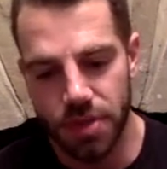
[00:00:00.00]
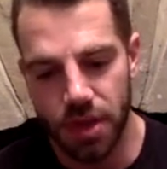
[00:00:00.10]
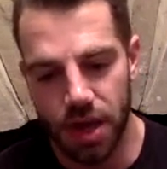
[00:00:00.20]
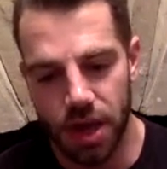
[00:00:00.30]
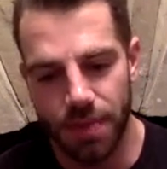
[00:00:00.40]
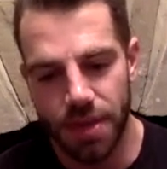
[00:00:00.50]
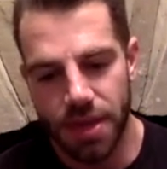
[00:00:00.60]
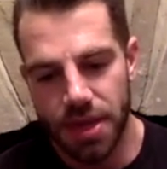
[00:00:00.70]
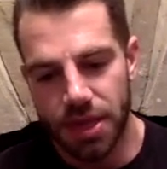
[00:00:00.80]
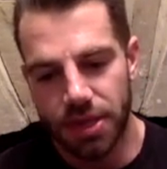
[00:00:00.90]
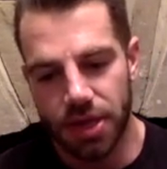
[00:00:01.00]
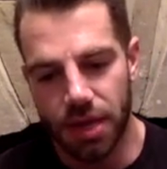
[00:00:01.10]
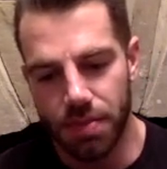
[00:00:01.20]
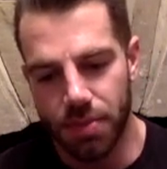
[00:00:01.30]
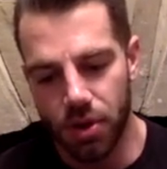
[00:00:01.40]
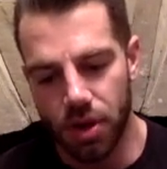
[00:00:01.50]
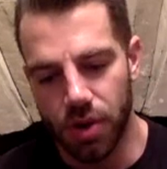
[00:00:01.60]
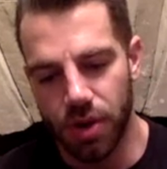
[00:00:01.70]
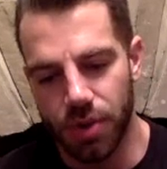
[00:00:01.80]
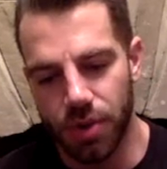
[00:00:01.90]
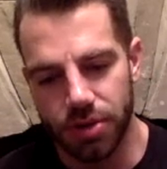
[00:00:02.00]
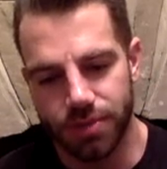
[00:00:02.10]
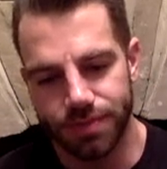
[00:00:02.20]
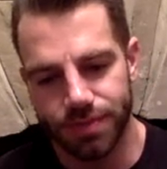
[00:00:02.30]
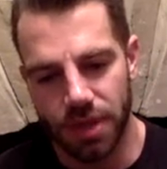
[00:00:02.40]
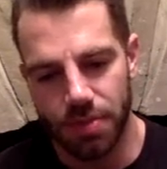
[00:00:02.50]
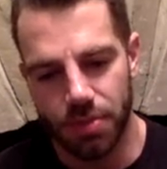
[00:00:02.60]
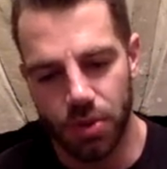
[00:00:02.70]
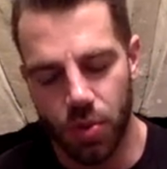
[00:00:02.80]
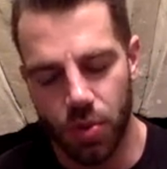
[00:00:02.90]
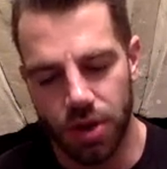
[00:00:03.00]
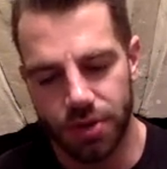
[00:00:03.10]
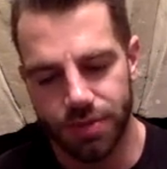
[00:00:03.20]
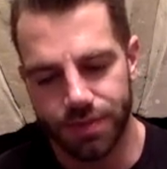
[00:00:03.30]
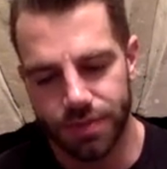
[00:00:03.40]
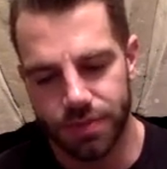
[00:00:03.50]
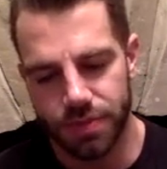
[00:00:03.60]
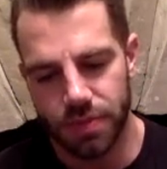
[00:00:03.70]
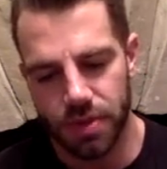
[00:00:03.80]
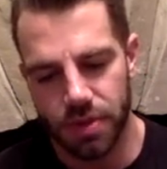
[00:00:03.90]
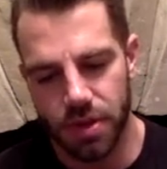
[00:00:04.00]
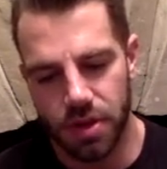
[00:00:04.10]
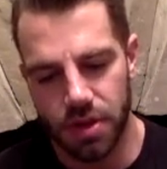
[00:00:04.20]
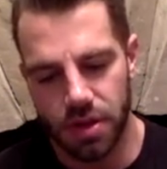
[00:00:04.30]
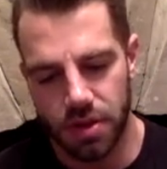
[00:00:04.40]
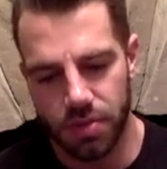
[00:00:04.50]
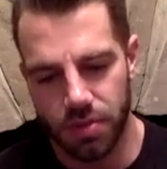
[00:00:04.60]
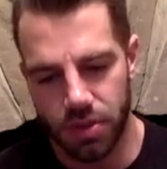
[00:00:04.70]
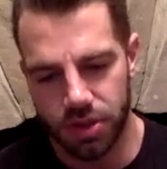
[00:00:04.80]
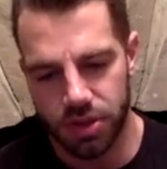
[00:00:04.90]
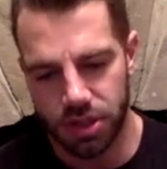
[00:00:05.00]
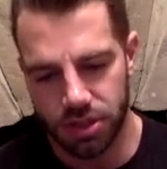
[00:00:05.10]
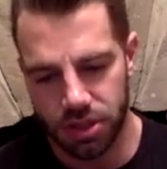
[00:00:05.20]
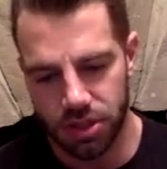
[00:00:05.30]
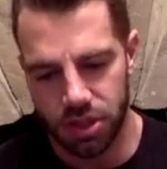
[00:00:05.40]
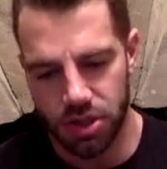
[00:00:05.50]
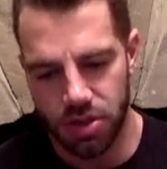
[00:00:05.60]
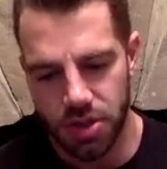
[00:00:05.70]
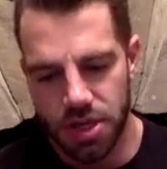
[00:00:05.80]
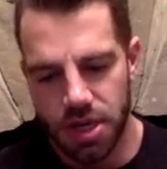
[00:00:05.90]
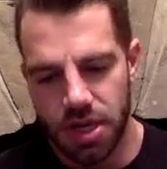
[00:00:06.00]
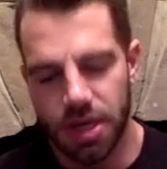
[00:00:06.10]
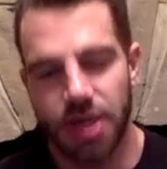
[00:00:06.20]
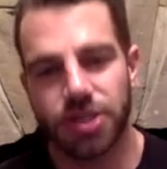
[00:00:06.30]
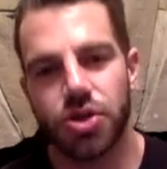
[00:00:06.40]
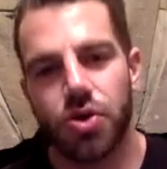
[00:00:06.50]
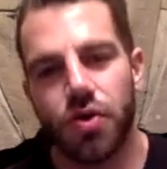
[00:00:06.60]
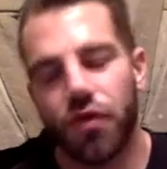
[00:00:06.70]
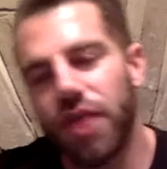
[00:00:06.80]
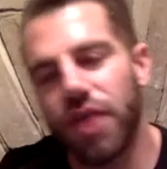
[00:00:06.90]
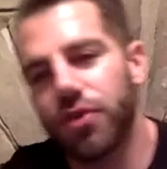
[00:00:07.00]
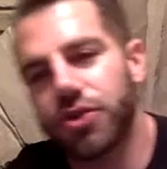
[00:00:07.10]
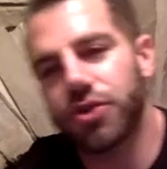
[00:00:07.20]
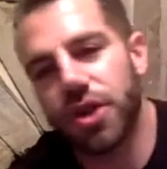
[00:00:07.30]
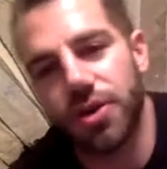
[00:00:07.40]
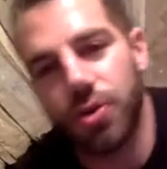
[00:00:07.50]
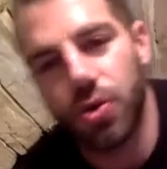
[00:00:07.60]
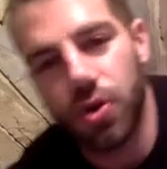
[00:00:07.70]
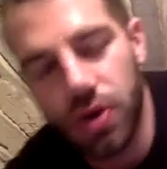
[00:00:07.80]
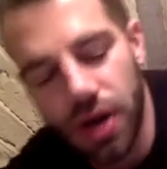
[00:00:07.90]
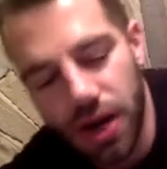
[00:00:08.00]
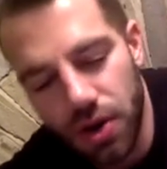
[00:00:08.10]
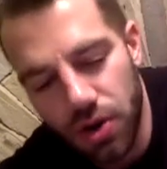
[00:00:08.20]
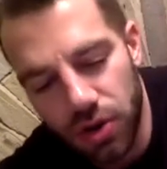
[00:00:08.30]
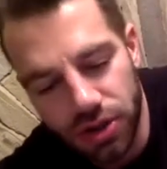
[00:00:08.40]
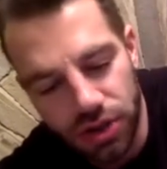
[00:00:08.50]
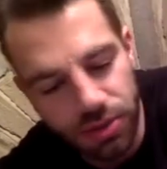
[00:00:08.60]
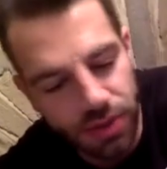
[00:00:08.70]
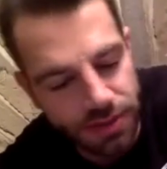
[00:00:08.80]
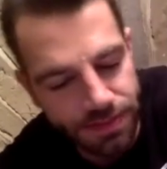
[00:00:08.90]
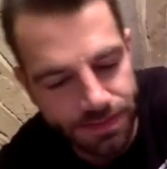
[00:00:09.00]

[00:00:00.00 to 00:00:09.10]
Here we go. Number one. I text it to you. Yeah, so your favourite drink or alcoholic drink, mate?